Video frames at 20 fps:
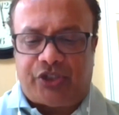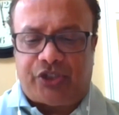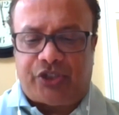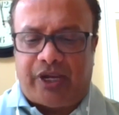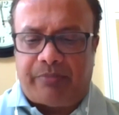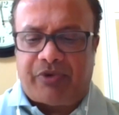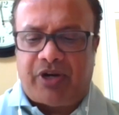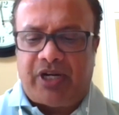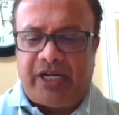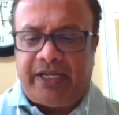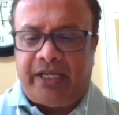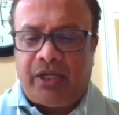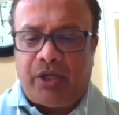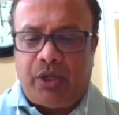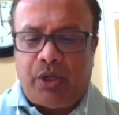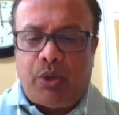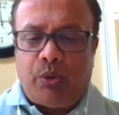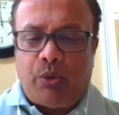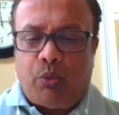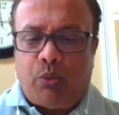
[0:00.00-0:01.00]
So I'm really
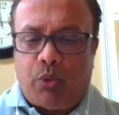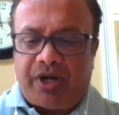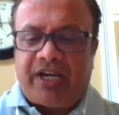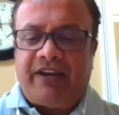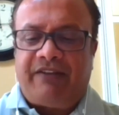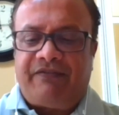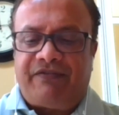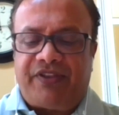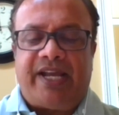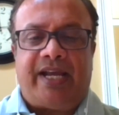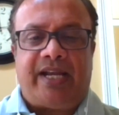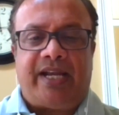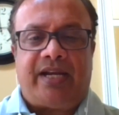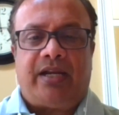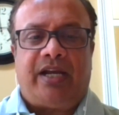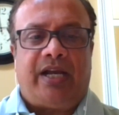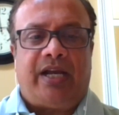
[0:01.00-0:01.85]
working for that.